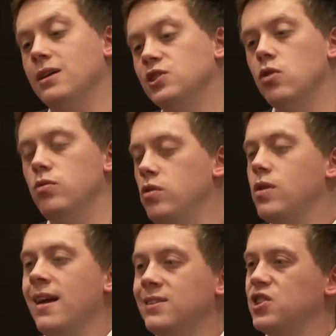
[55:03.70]
so you
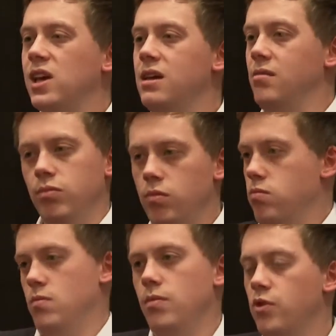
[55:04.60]
can see
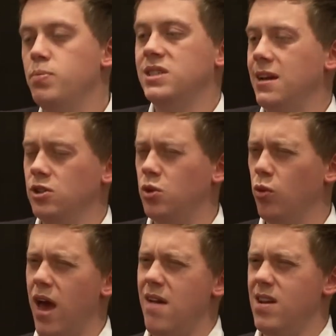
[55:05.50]
the potential
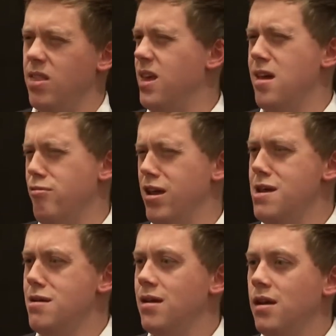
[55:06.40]
there in
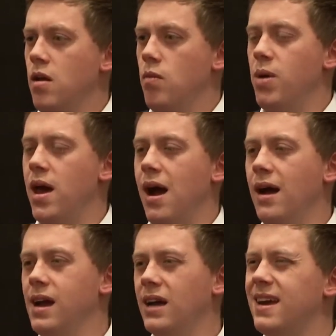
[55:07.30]
theory, but
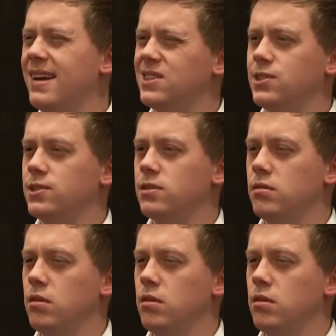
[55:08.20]
I, I guess